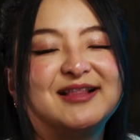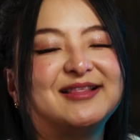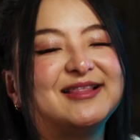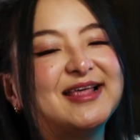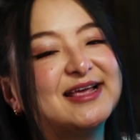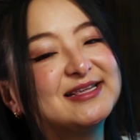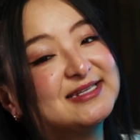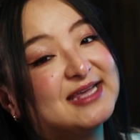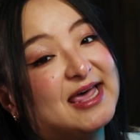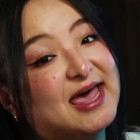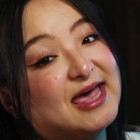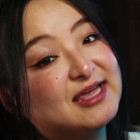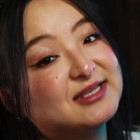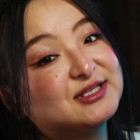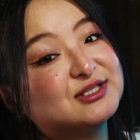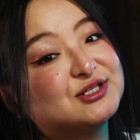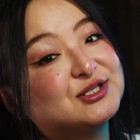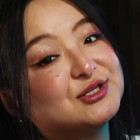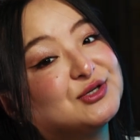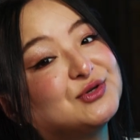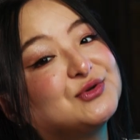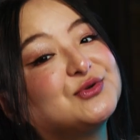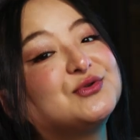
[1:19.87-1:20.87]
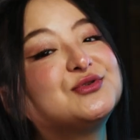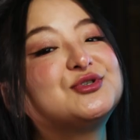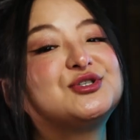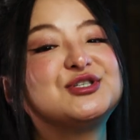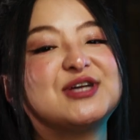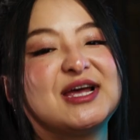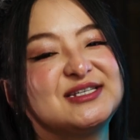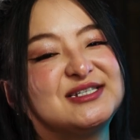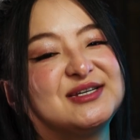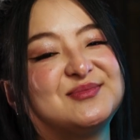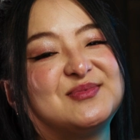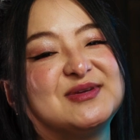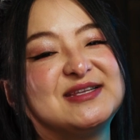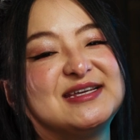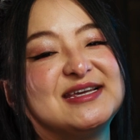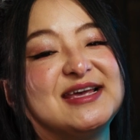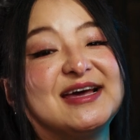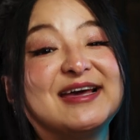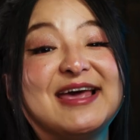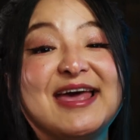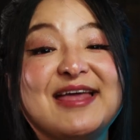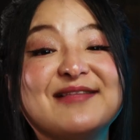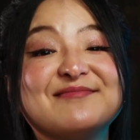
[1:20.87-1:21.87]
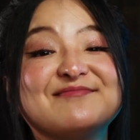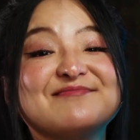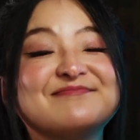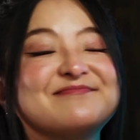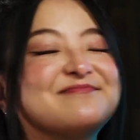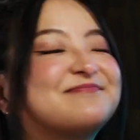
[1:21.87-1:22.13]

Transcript: Let's head to ChatGPT again.